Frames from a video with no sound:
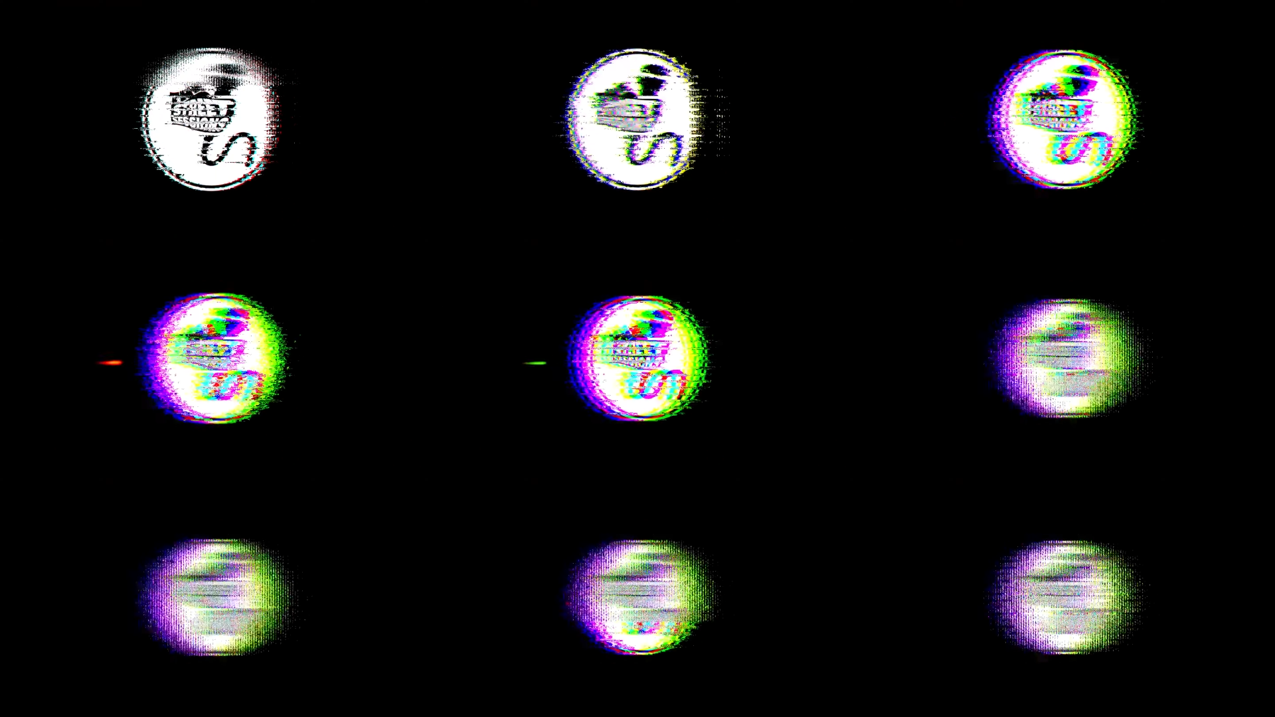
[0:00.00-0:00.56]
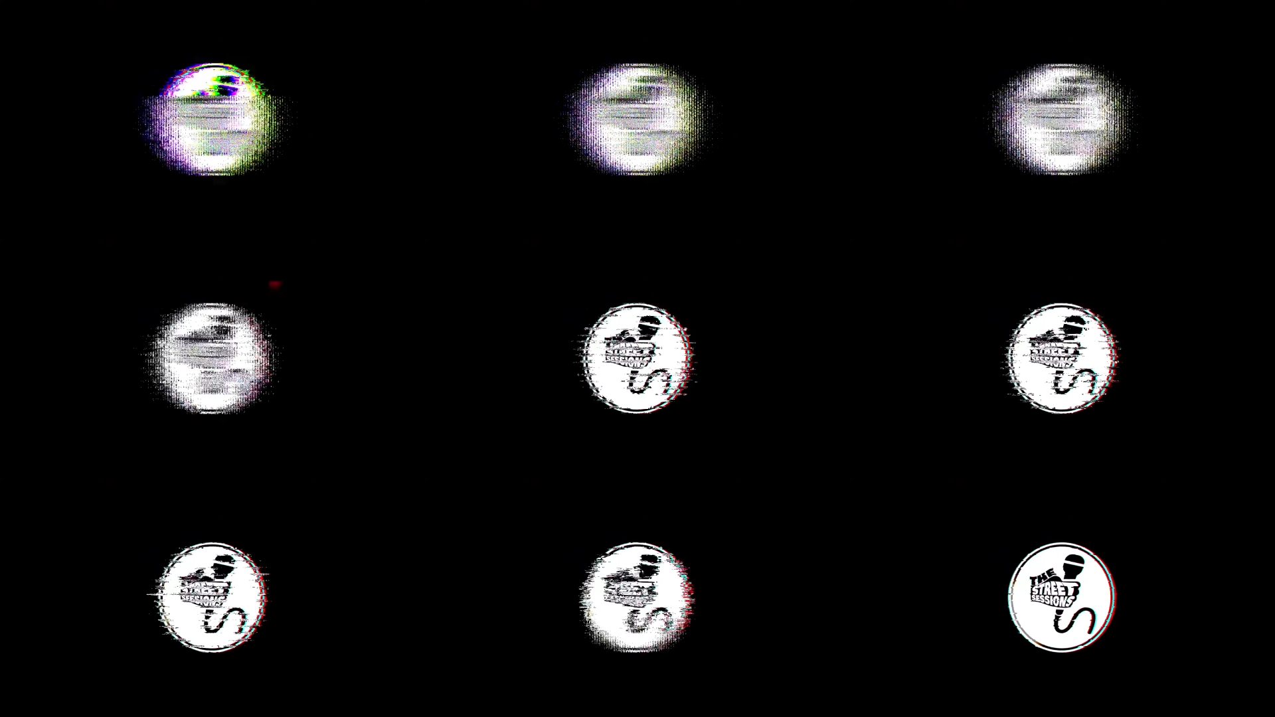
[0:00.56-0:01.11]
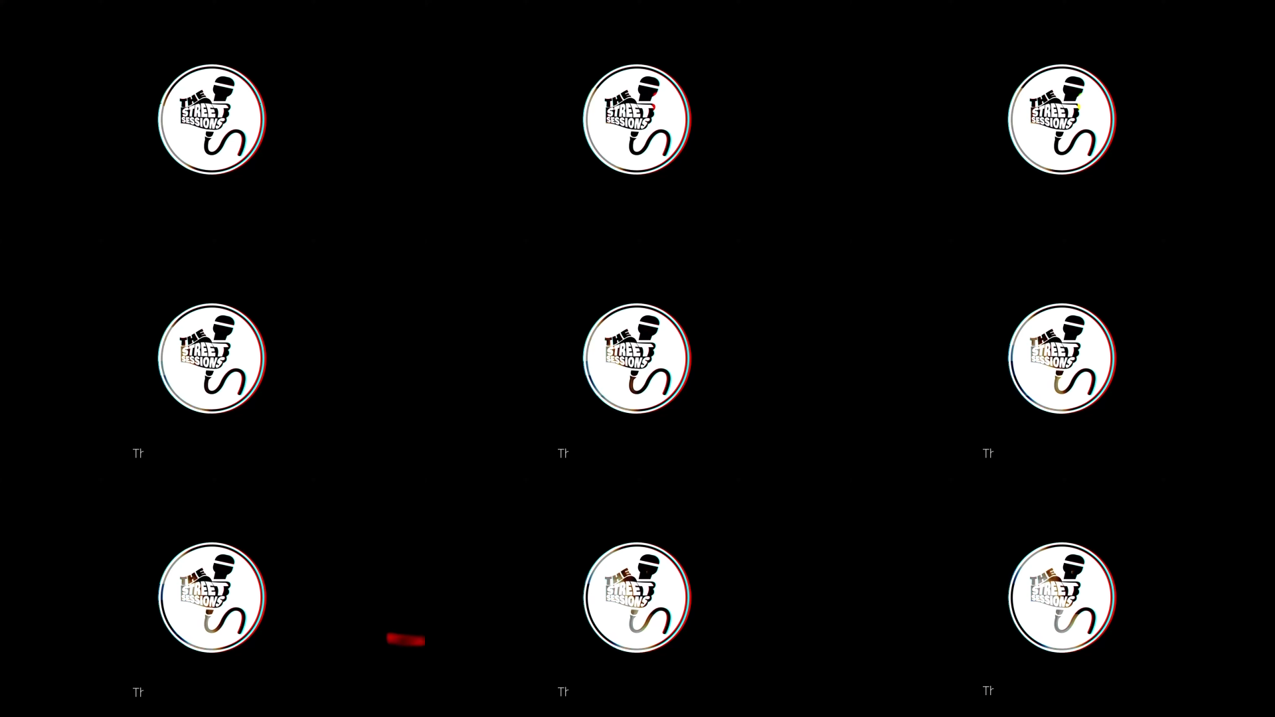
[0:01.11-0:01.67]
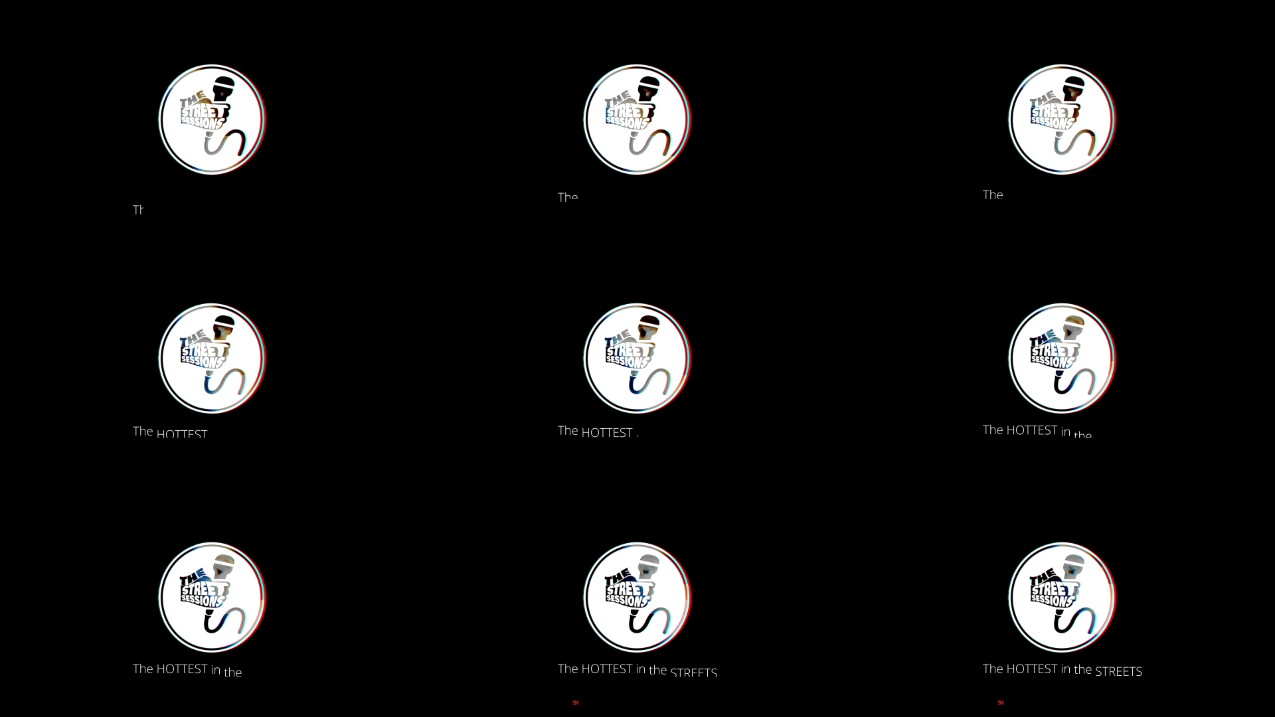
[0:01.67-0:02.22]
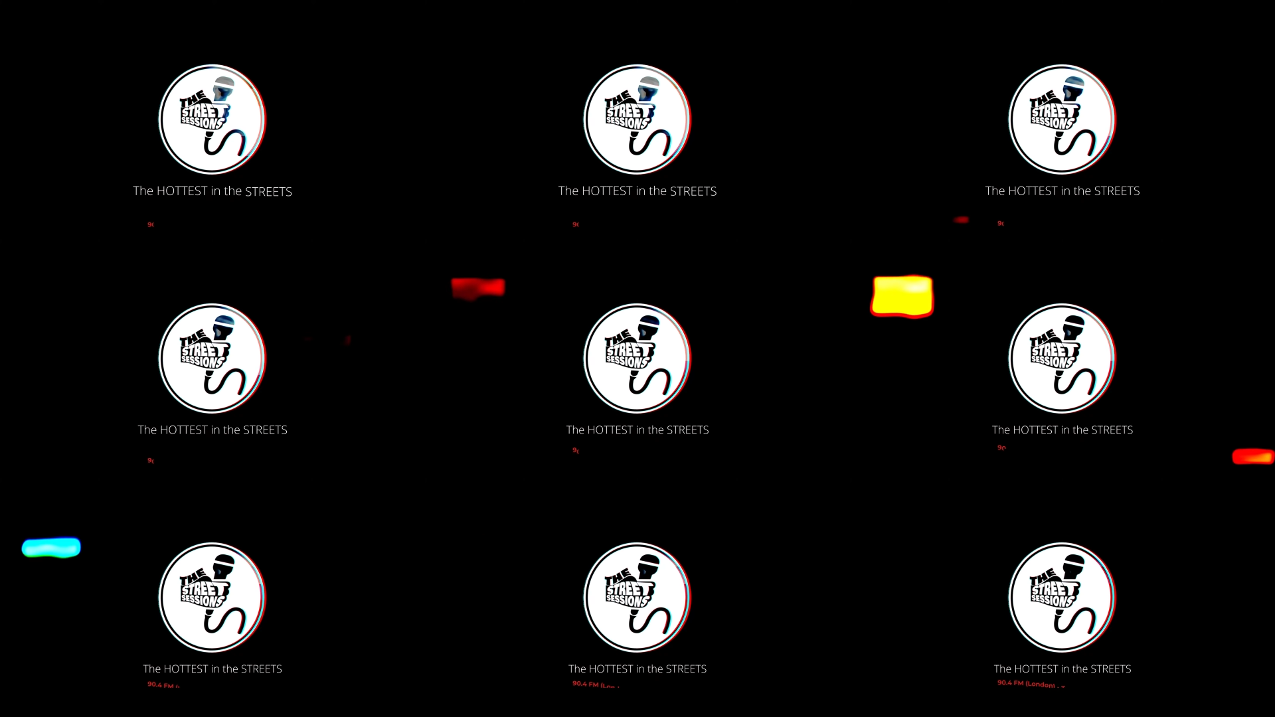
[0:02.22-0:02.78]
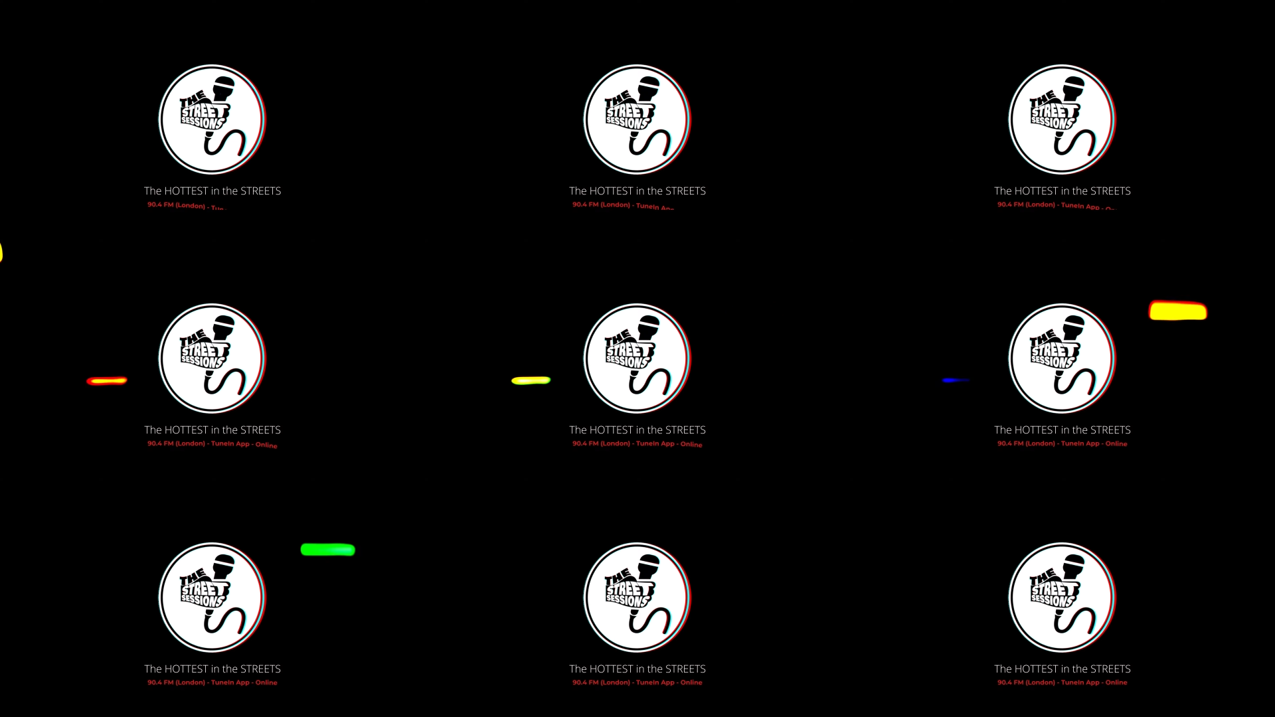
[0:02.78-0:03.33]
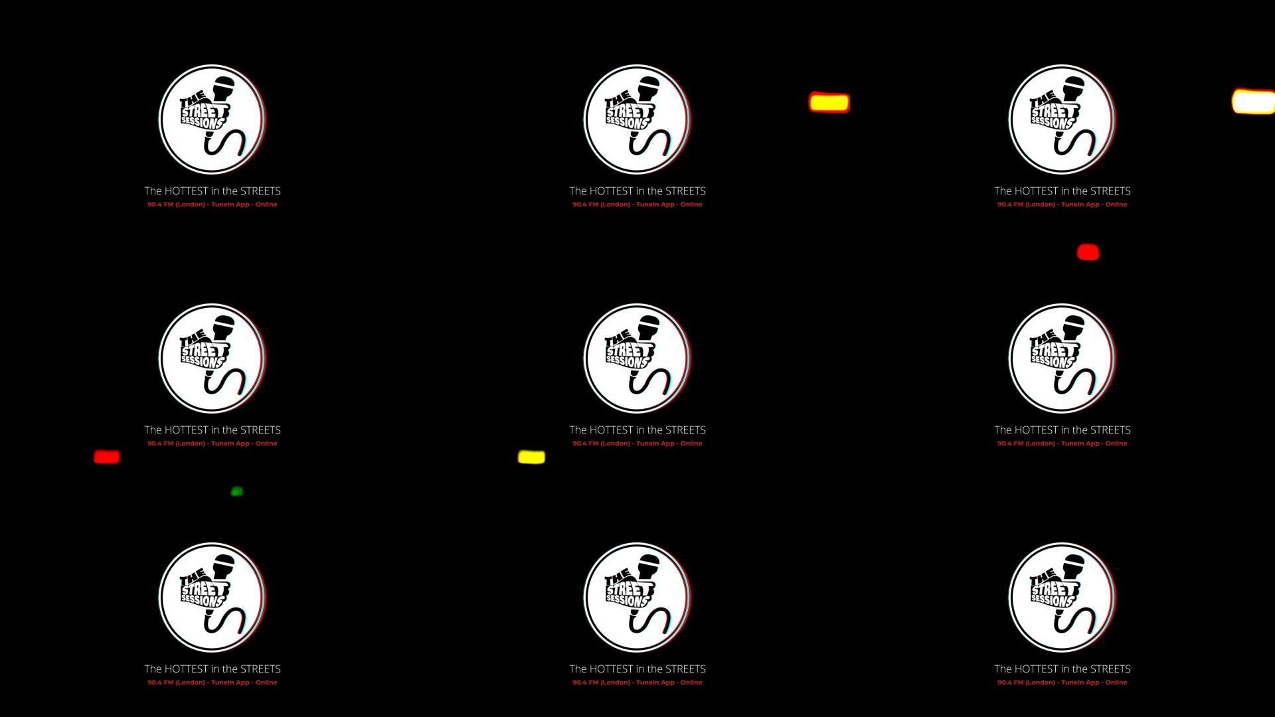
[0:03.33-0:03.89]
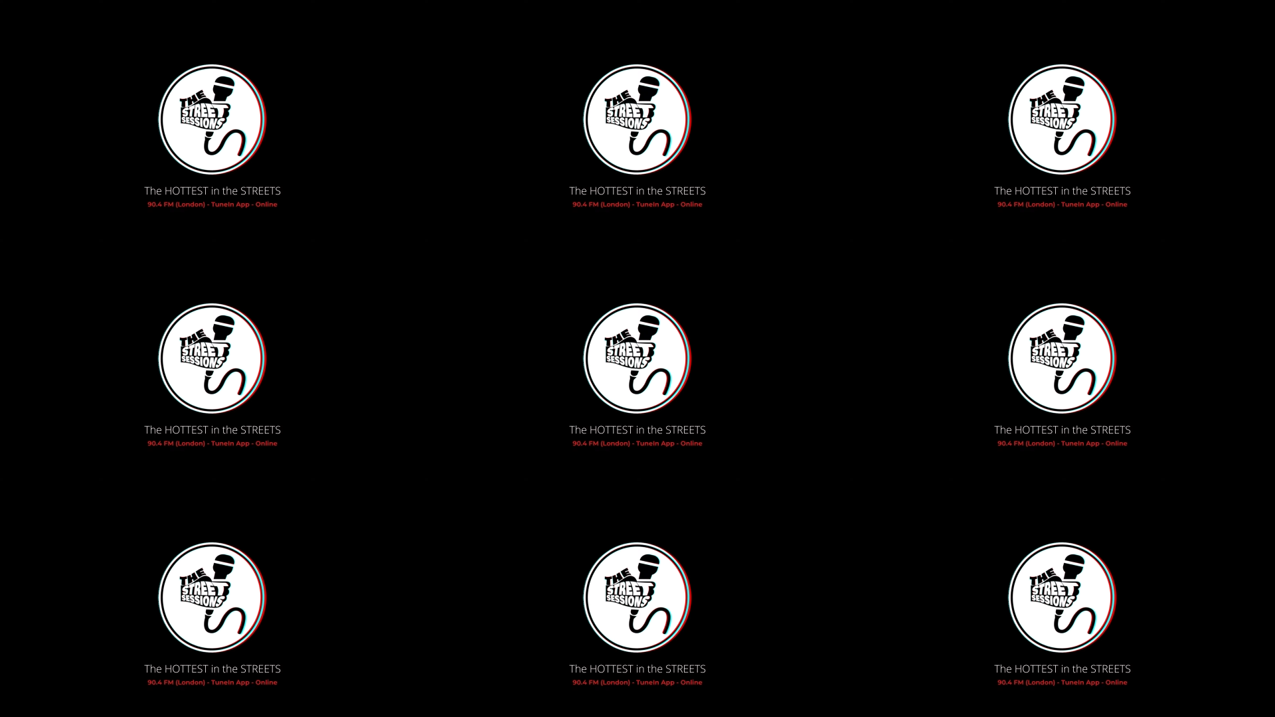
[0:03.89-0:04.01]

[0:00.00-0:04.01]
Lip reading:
No face is visible, so there are no lips to read.